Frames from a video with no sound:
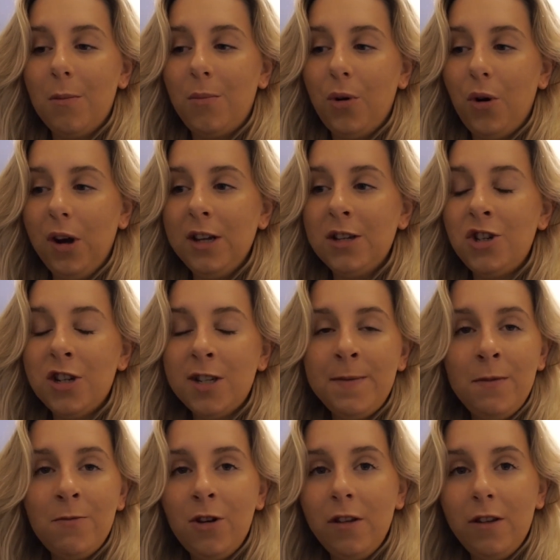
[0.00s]
but it's just
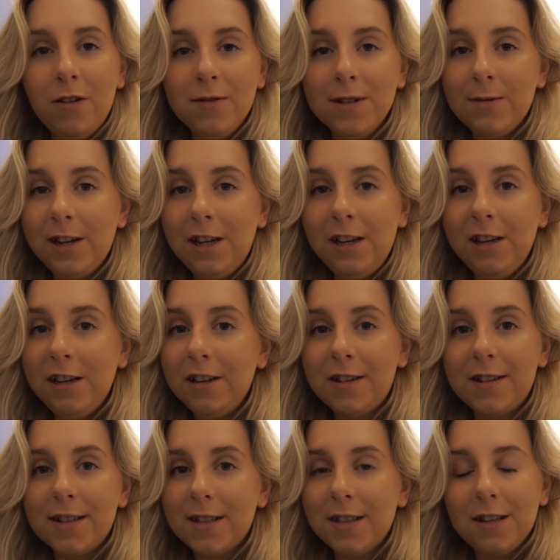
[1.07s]
been one of those
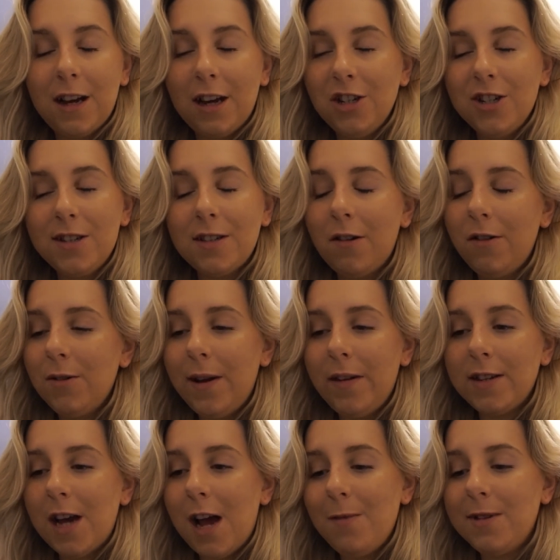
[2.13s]
weeks. I just don't know where the
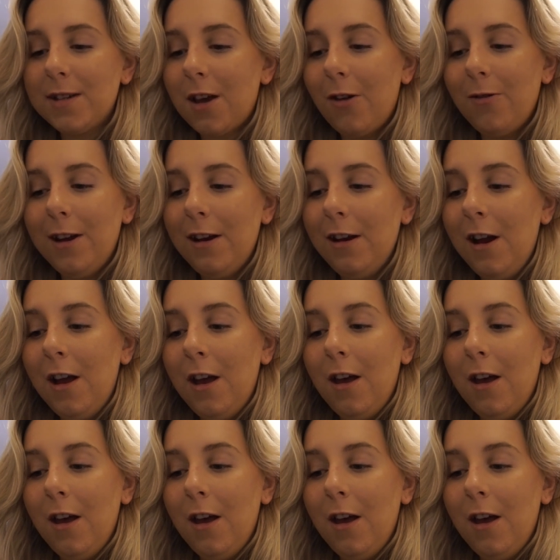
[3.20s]
time is going.